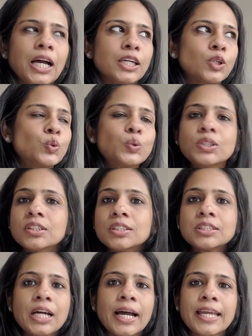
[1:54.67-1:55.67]

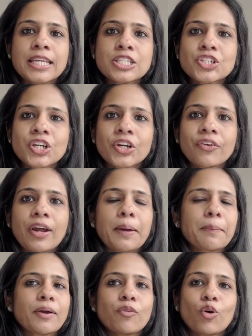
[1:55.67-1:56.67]
googled, I
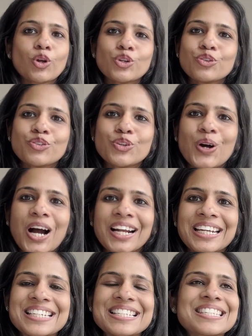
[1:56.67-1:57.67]
Instagram, I followed few
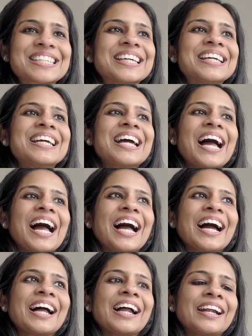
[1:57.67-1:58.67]
artists,
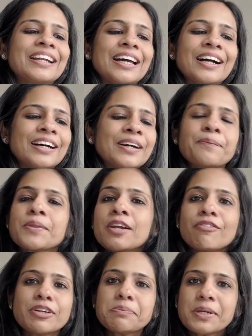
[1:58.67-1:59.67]
and
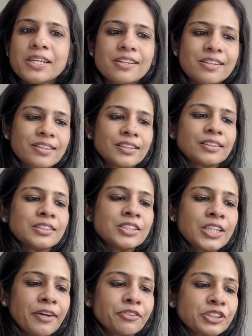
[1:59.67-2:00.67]
with my research
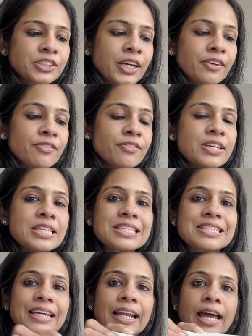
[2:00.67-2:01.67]
I was
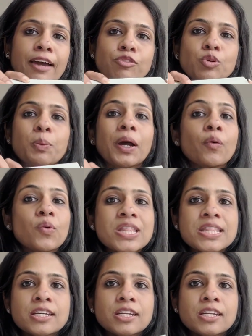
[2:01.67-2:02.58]
convinced that I have to buy Winsor &